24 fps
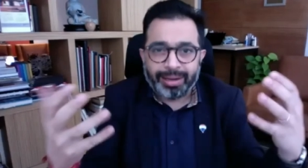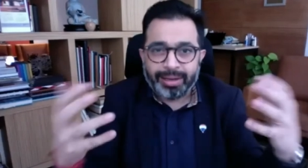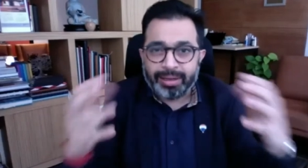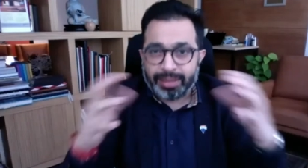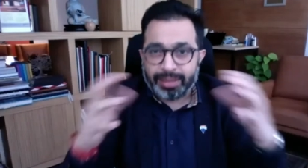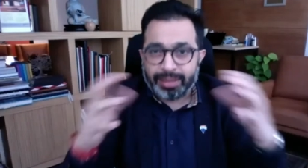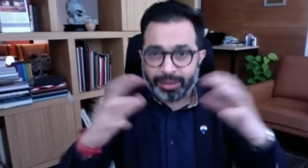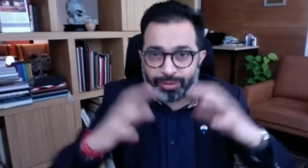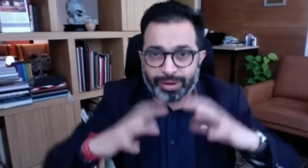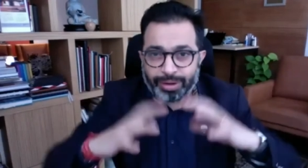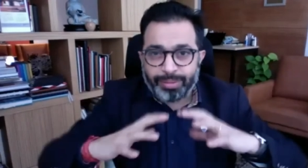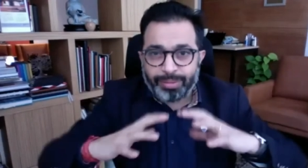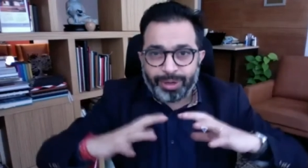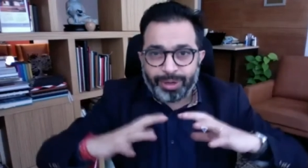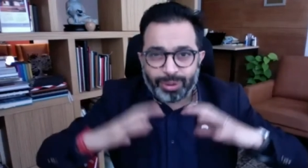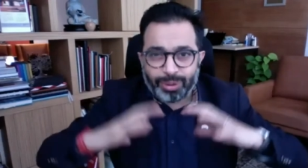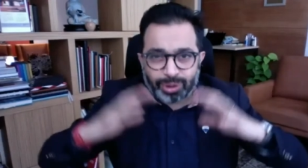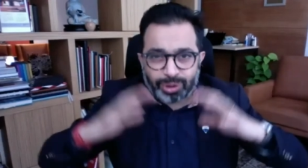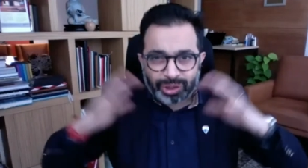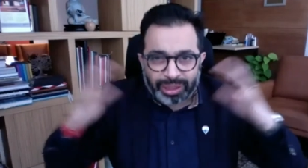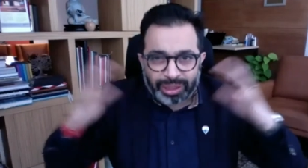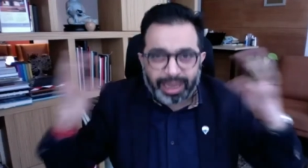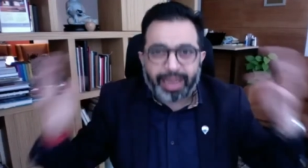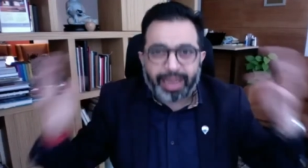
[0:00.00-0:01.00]
They were able to
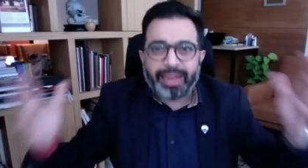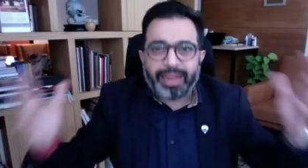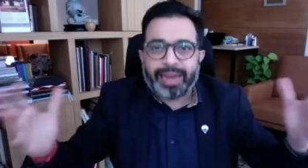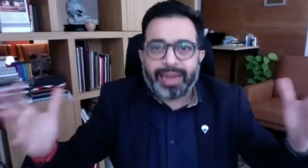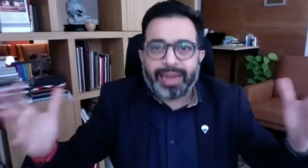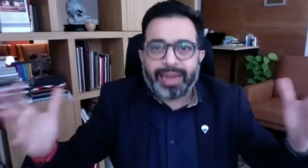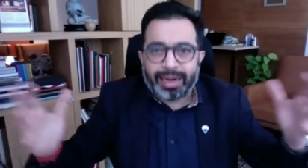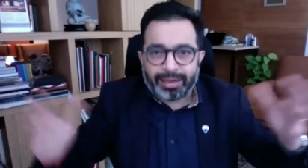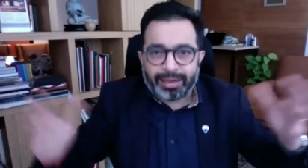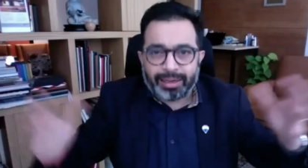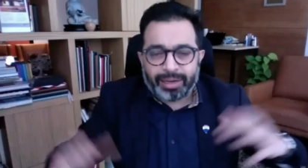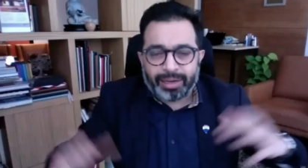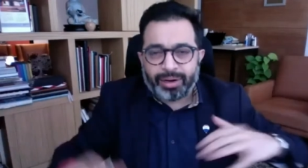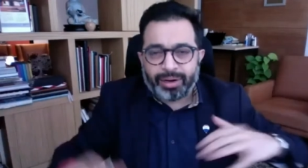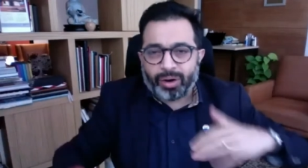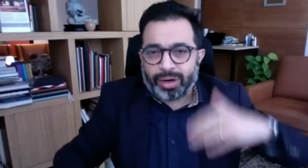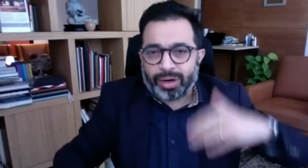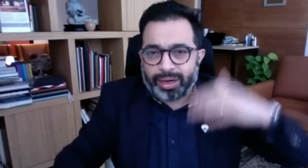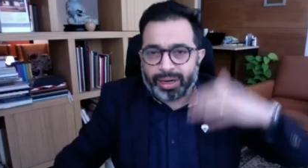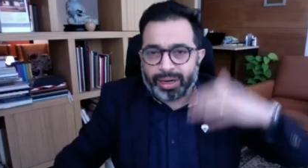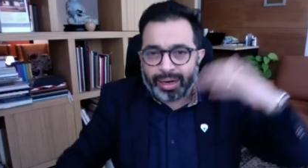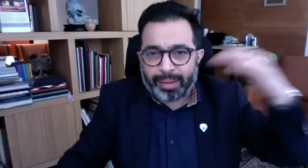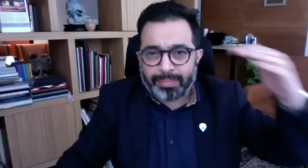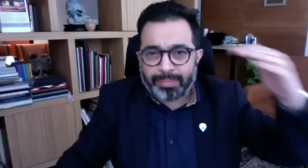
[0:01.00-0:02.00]
scale that. They
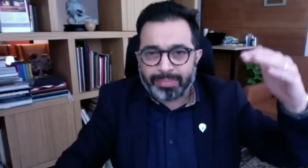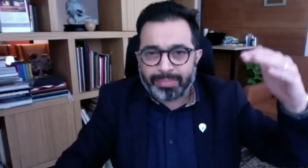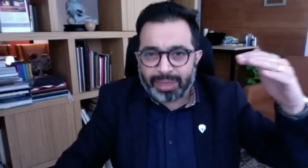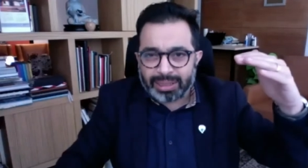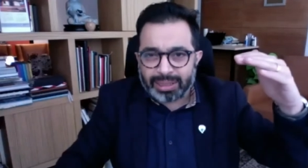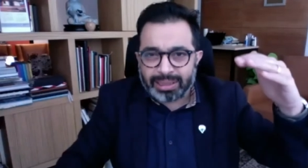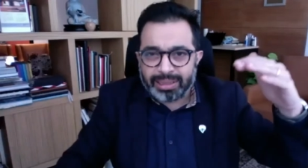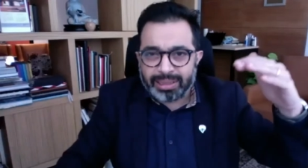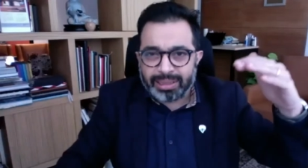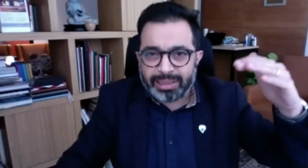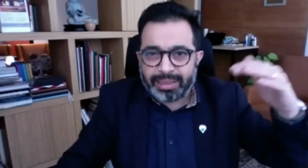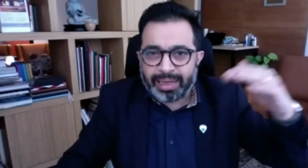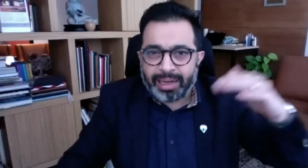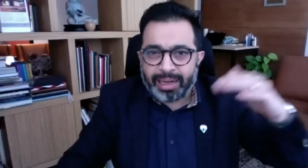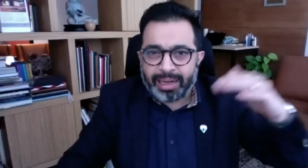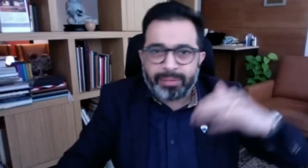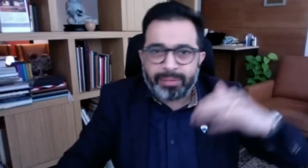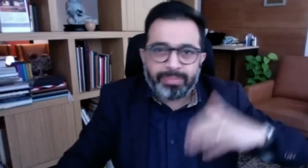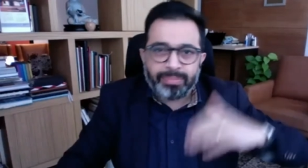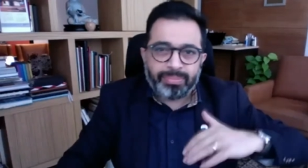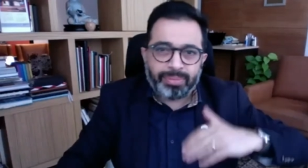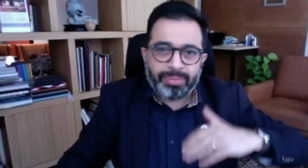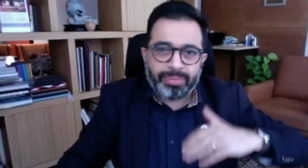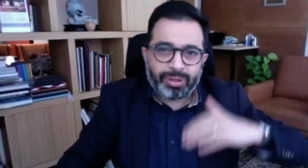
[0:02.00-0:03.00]
got numbers in
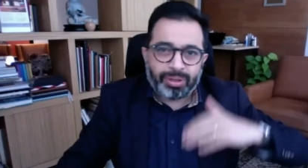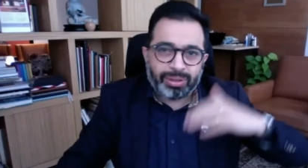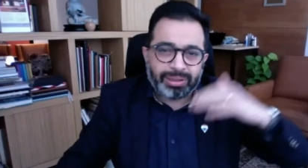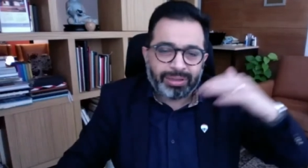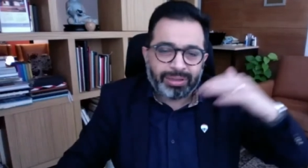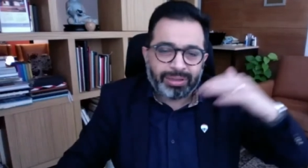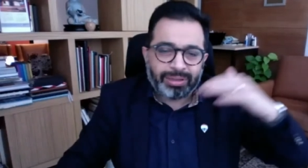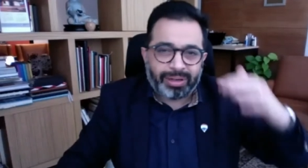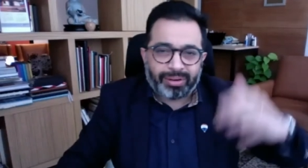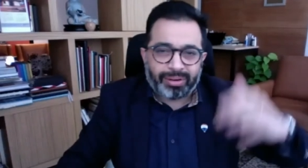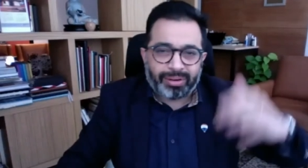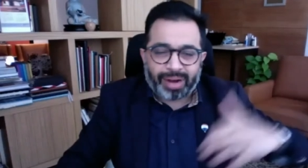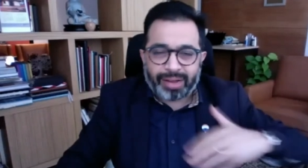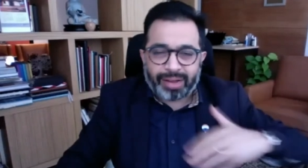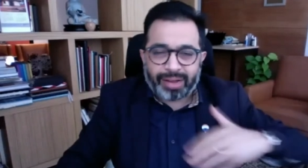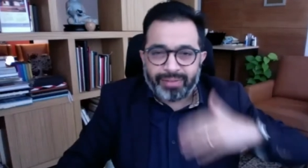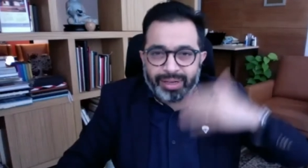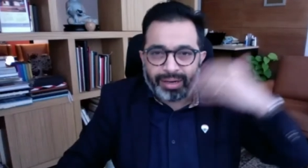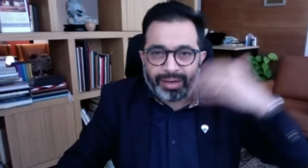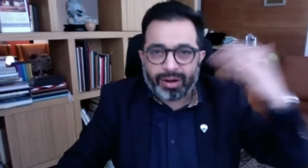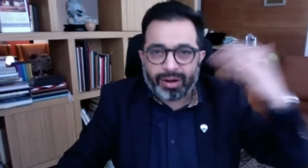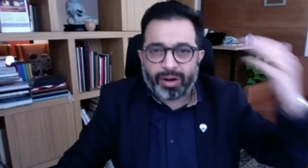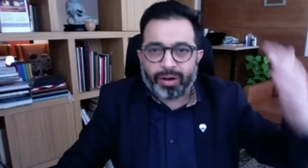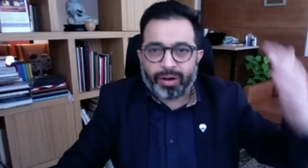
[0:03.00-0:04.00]
there because they were
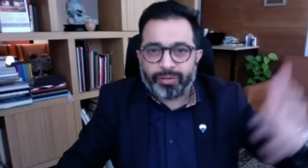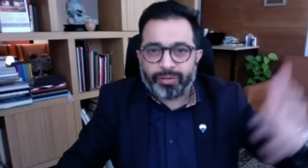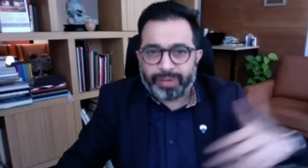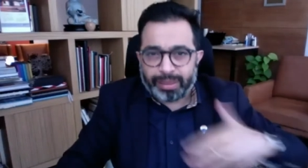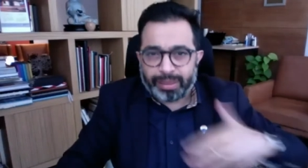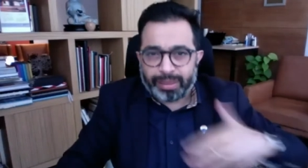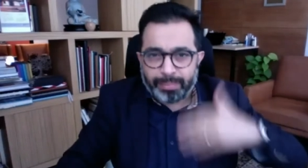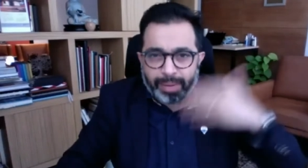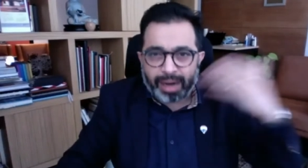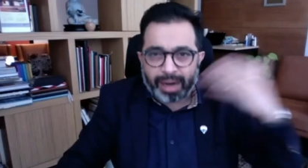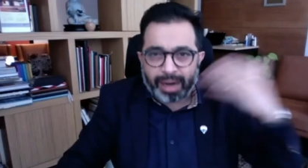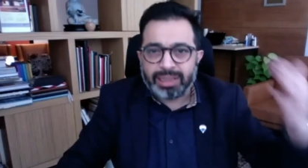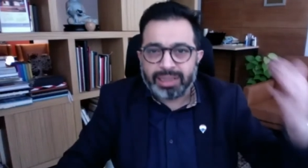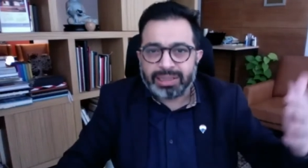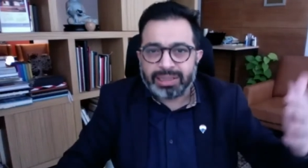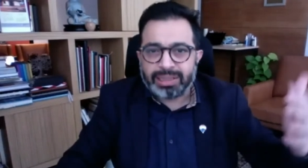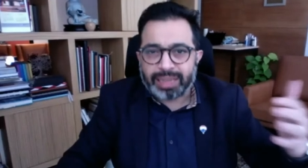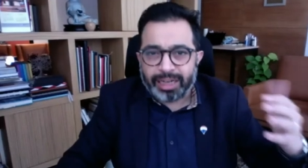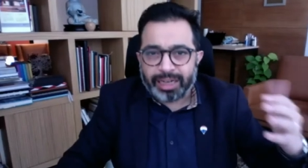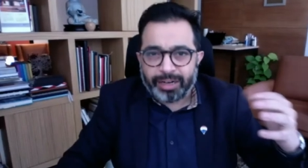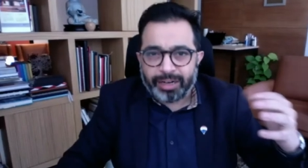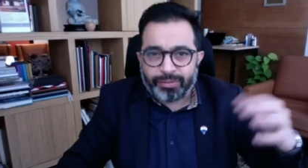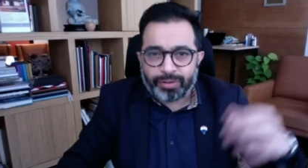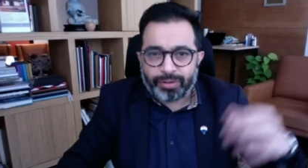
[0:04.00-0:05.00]
driving a lot of demand
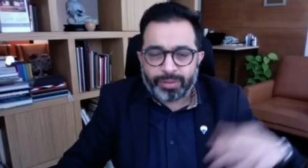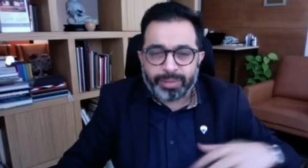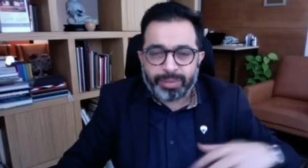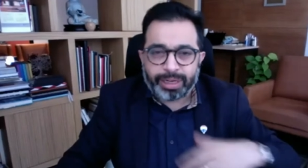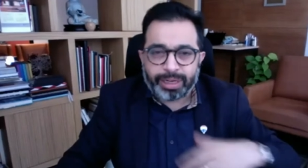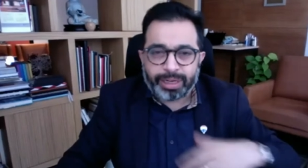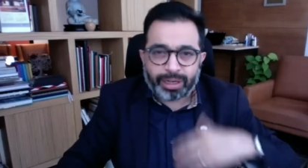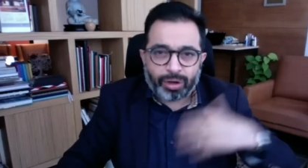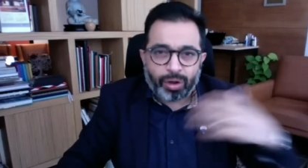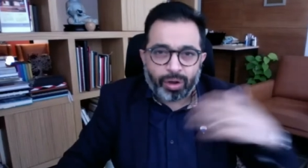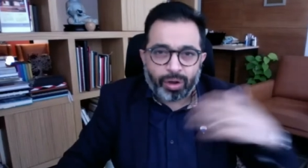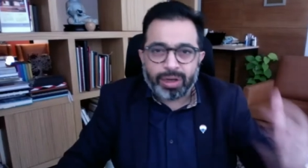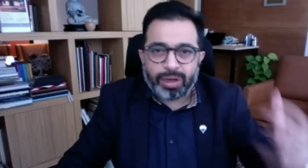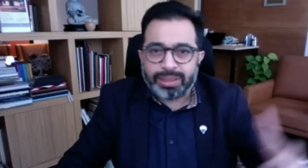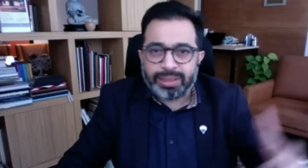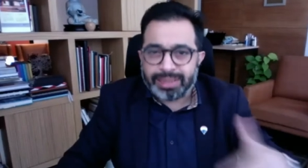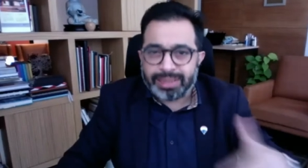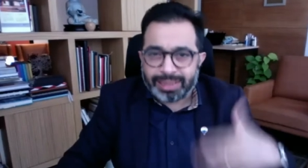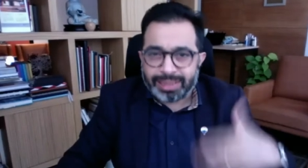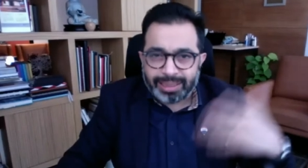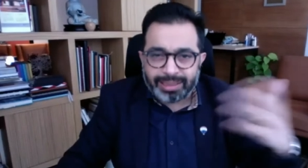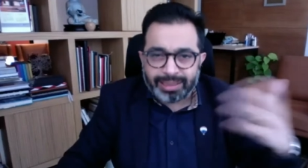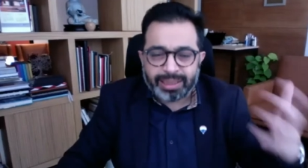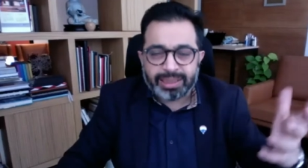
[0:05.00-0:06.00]
side from
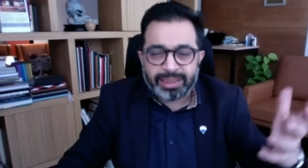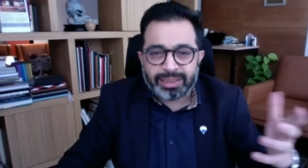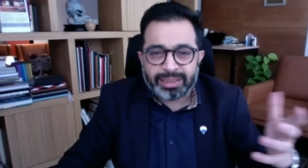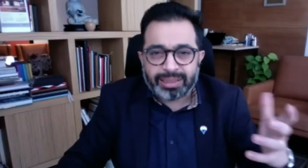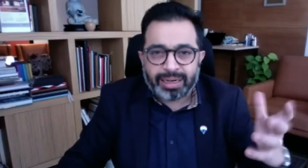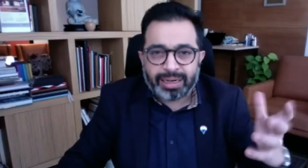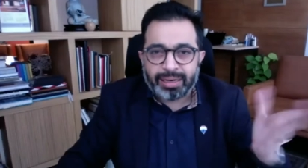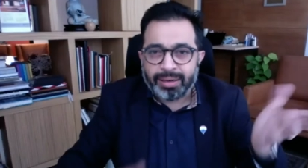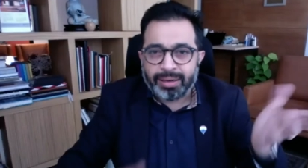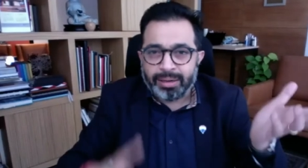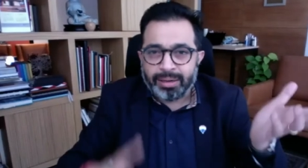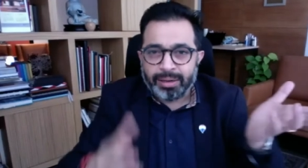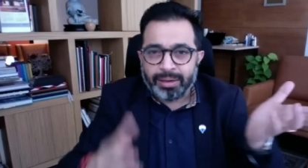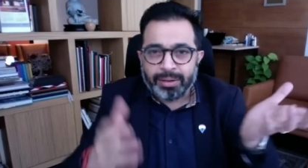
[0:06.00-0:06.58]
technology and things like that.